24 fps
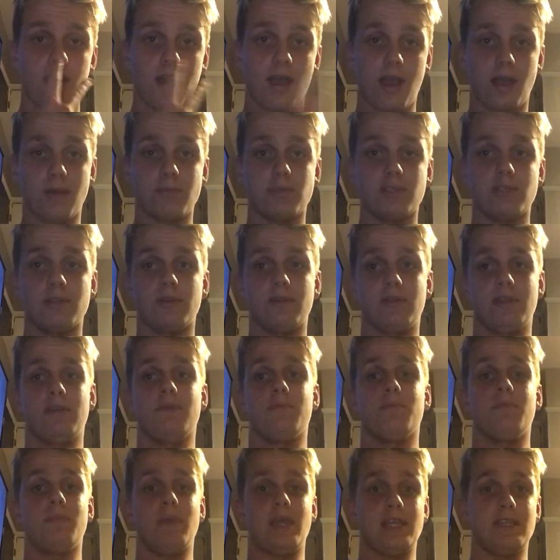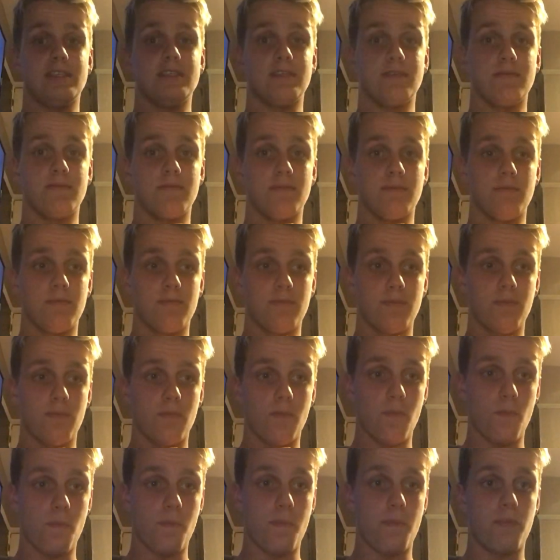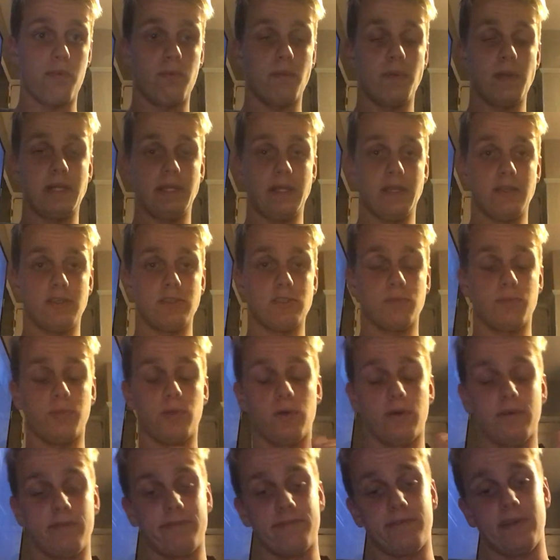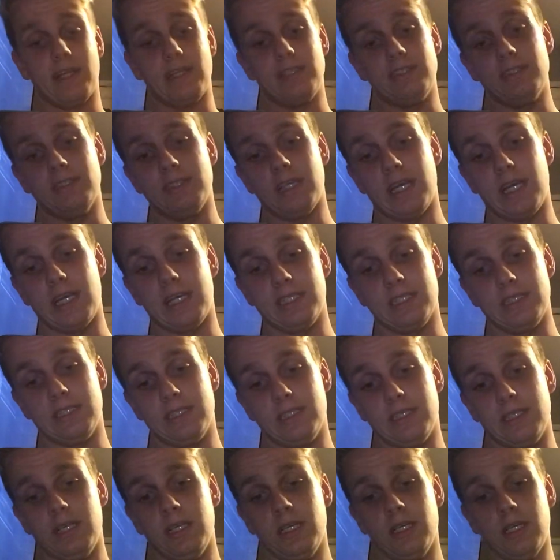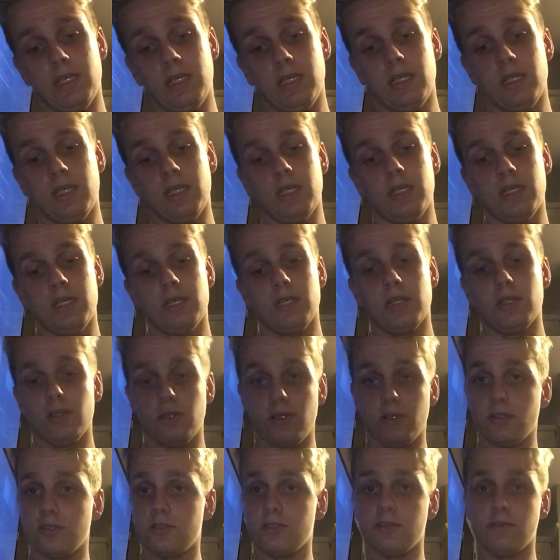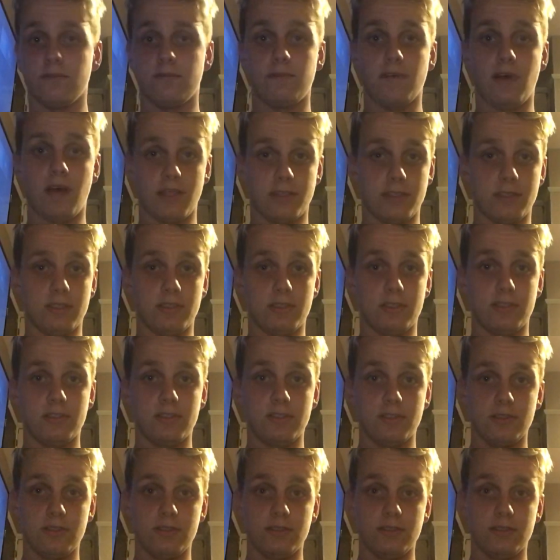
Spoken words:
absolutely amazing, brilliant, supportive friends, and lots of others